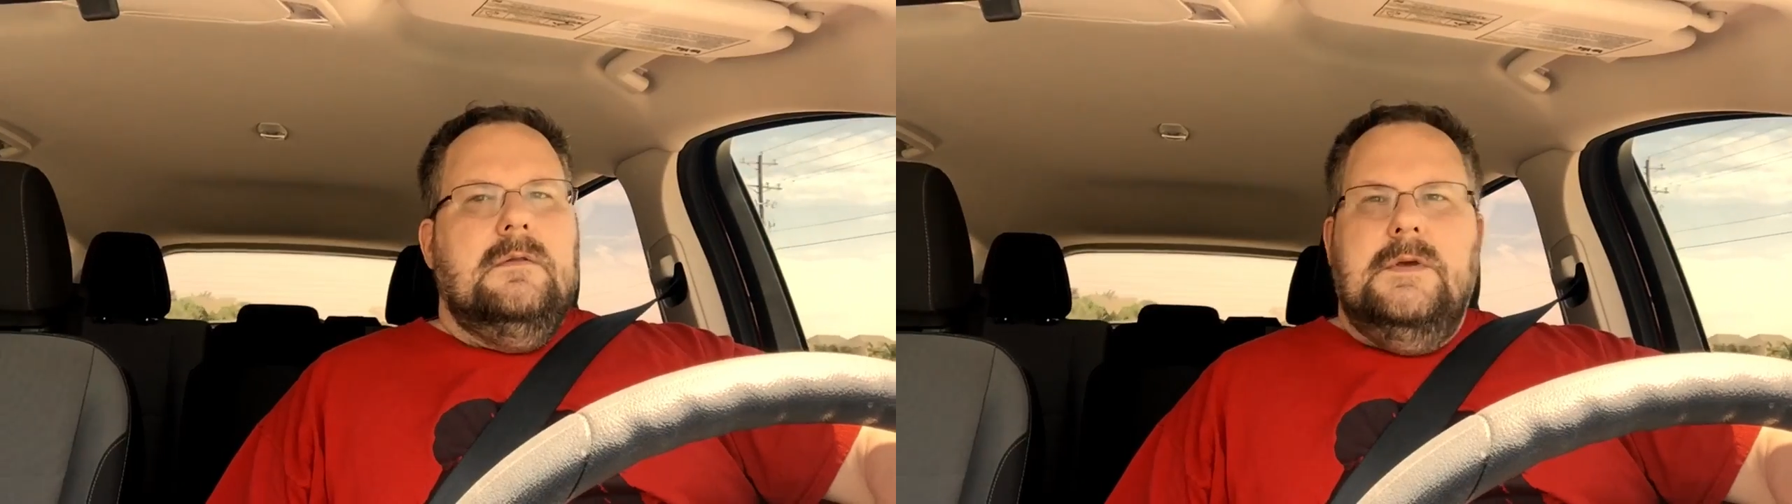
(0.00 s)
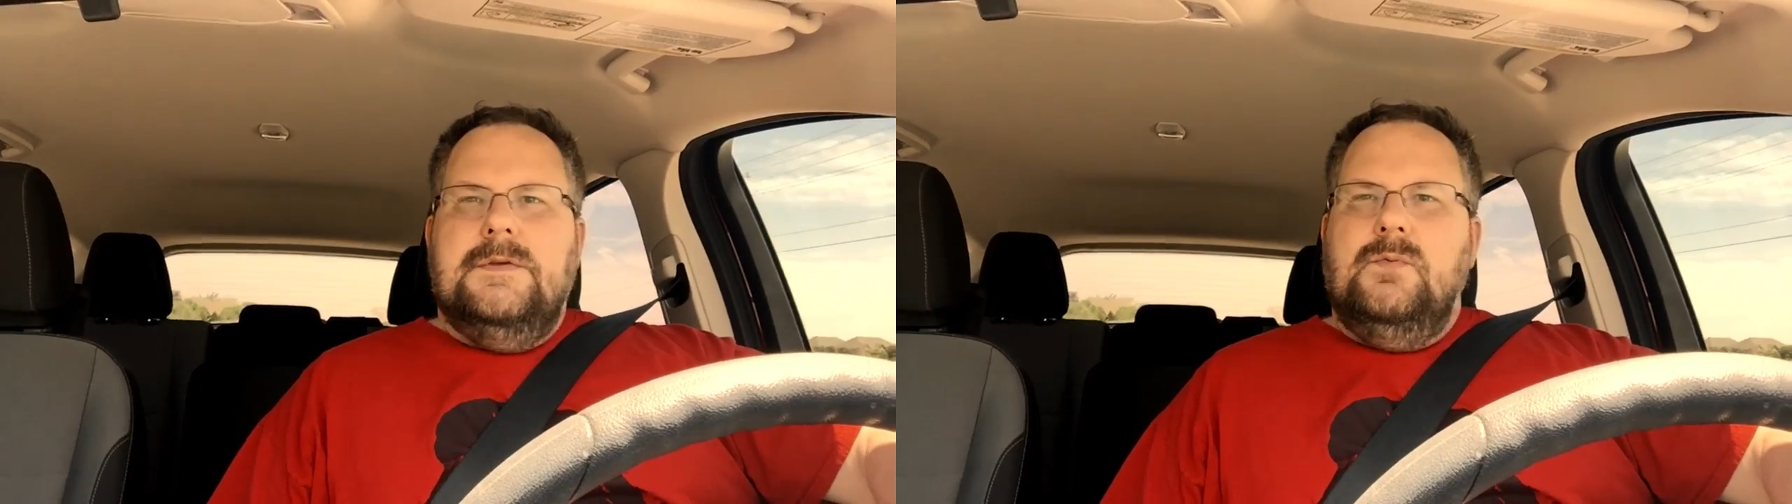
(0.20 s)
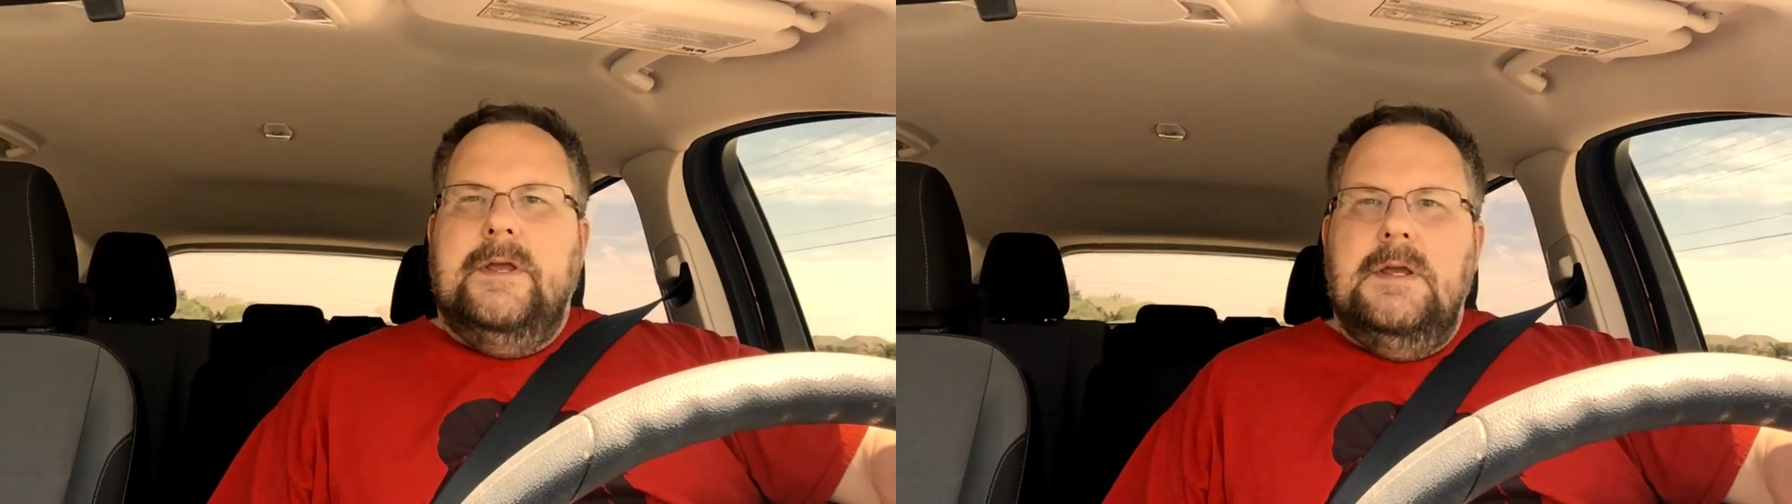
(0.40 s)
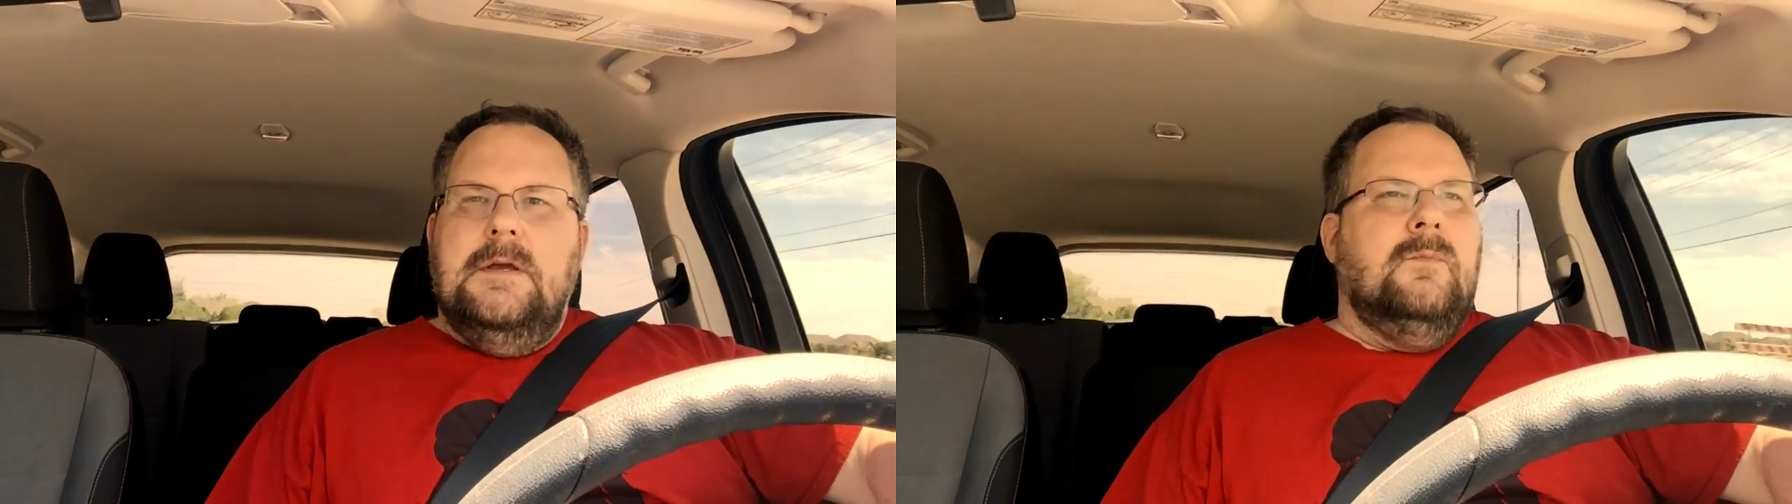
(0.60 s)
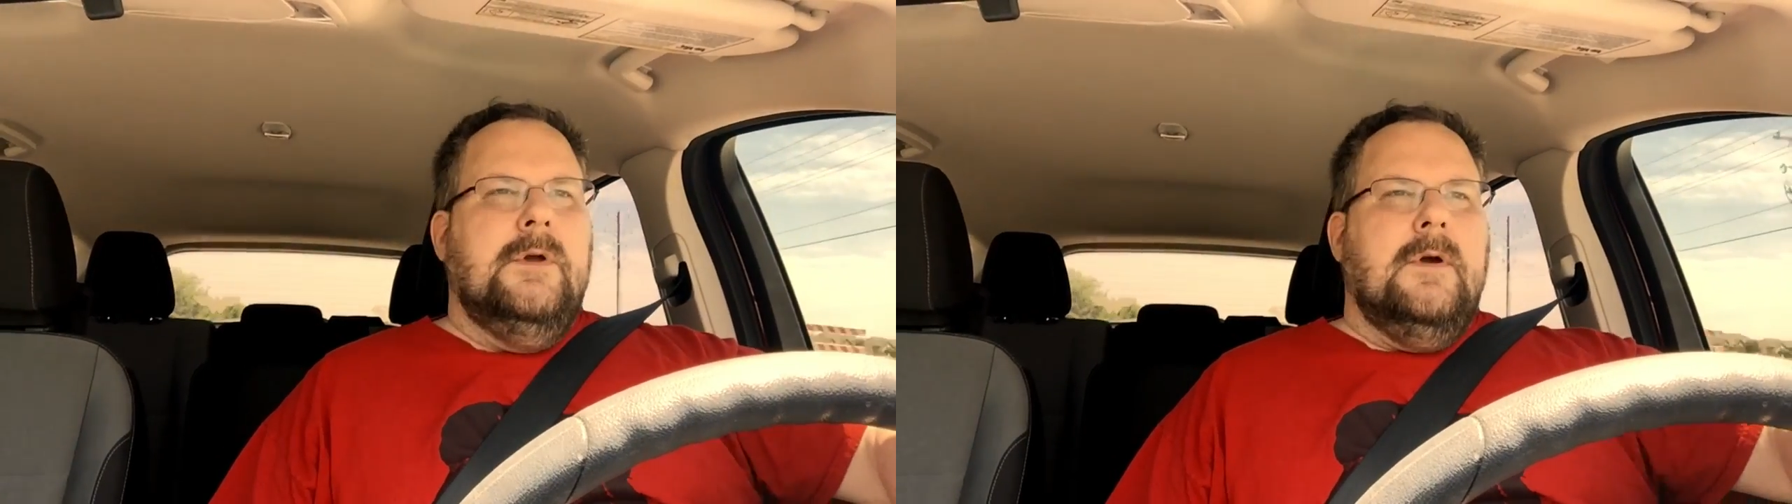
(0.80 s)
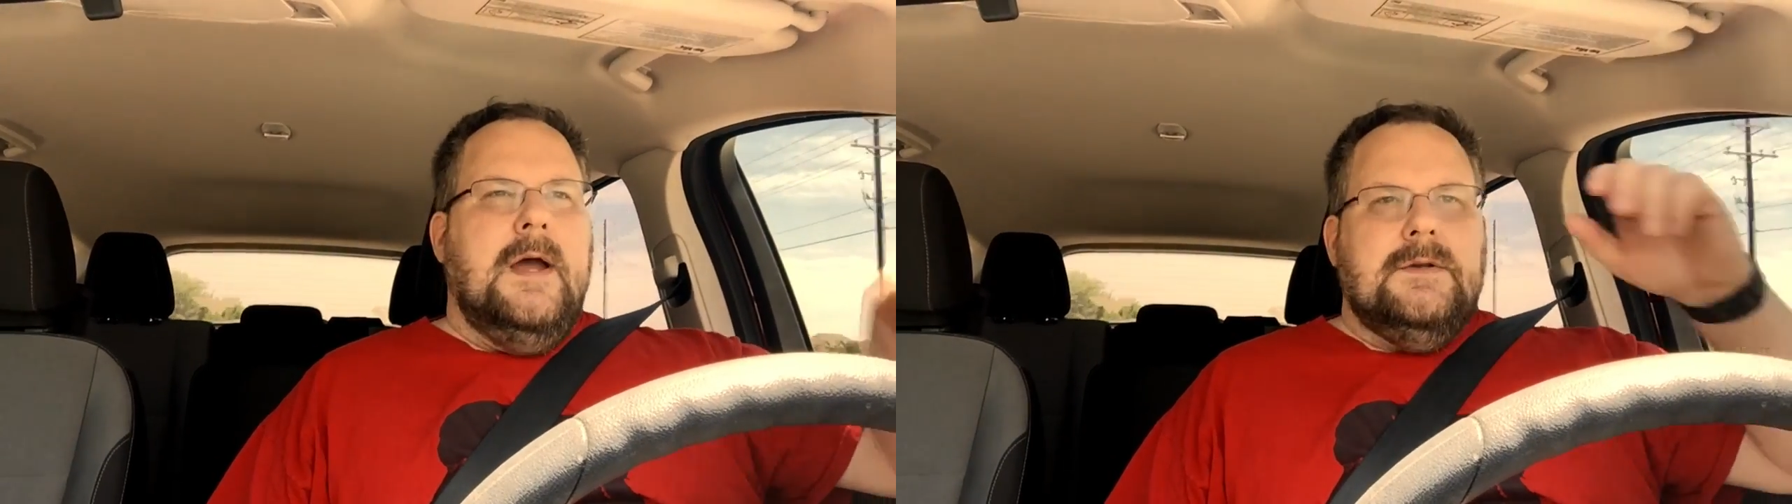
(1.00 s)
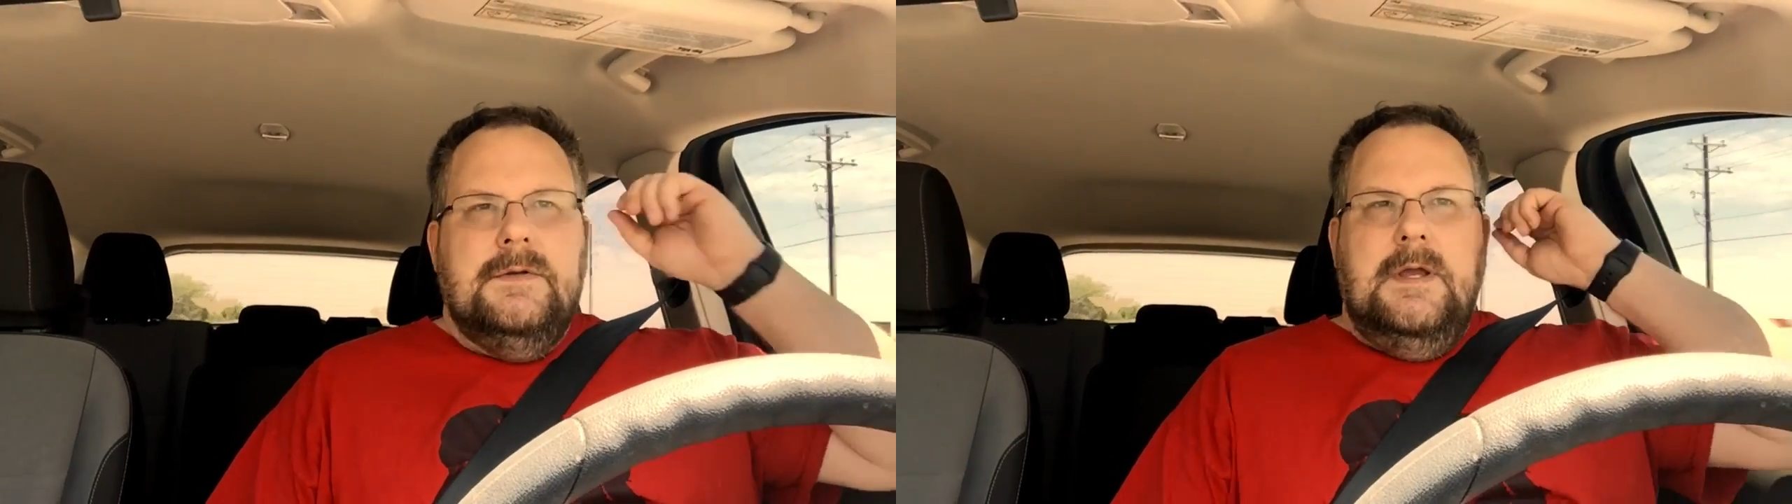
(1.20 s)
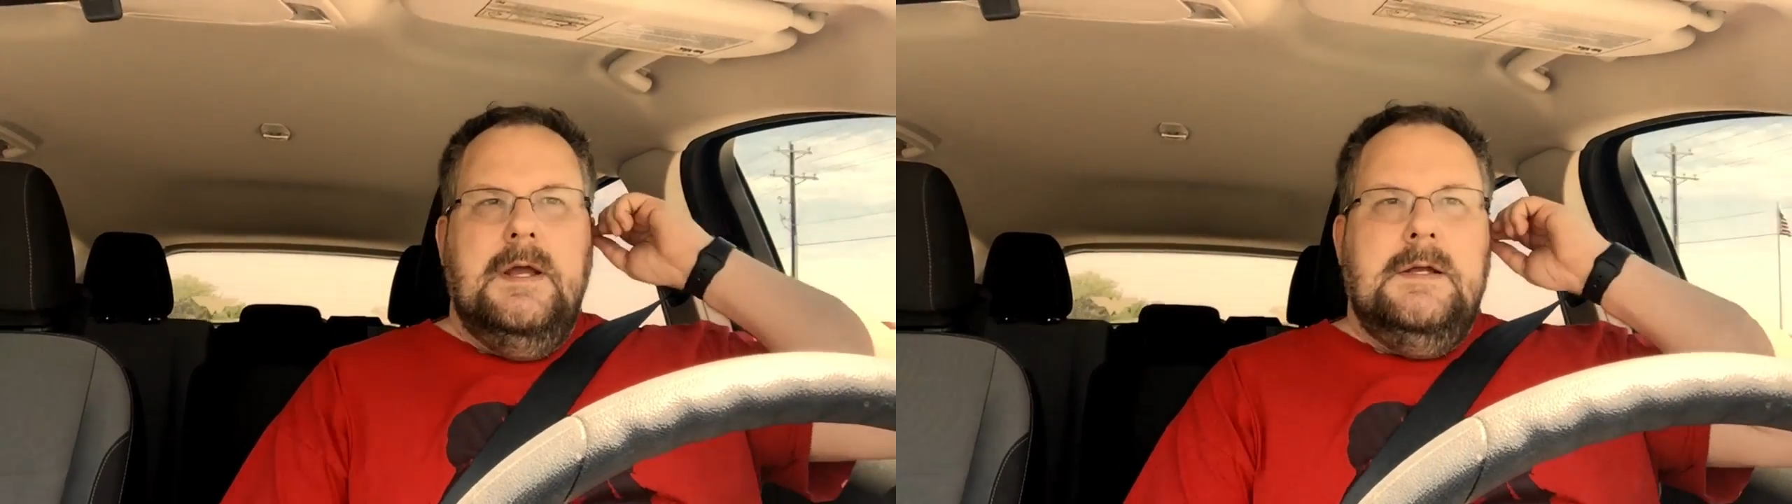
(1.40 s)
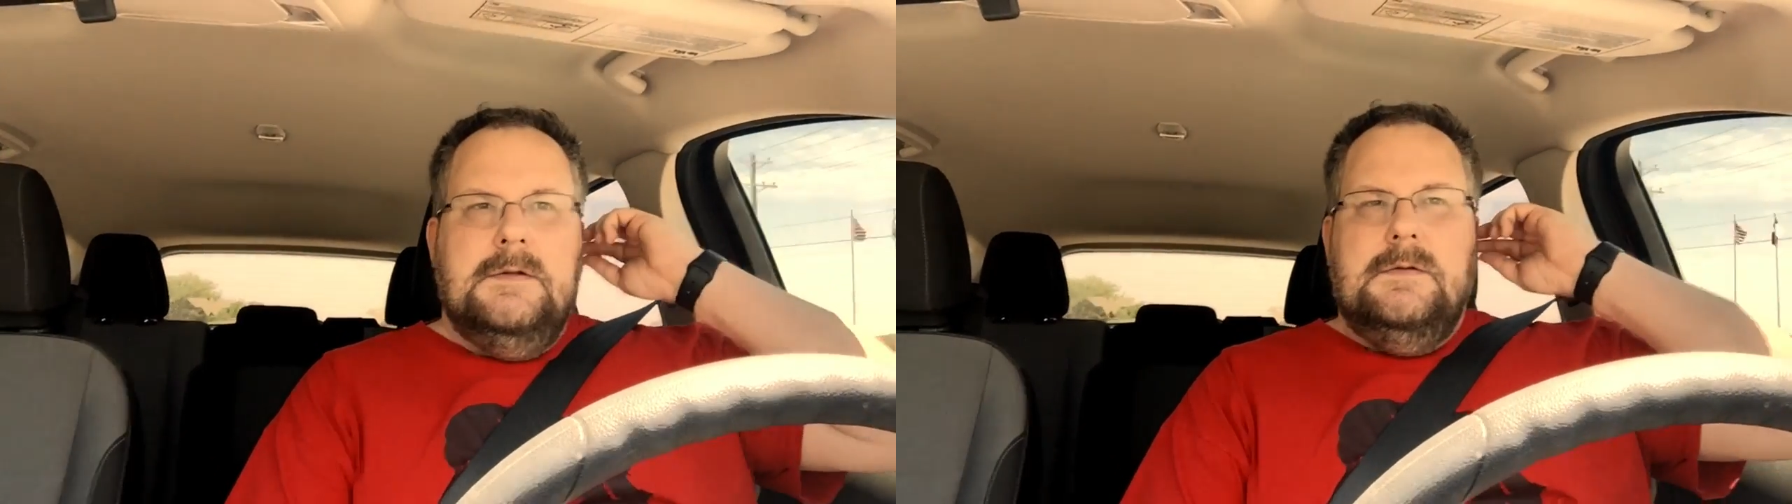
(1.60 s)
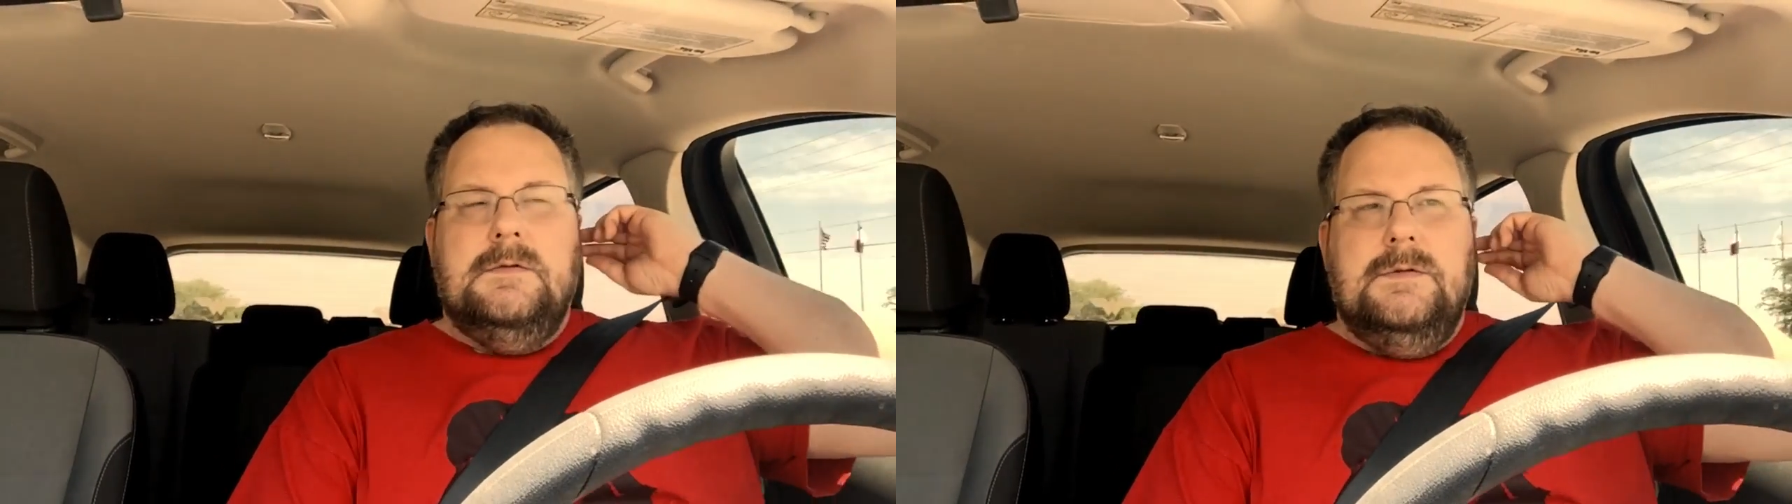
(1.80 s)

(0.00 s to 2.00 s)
This week we are actually heading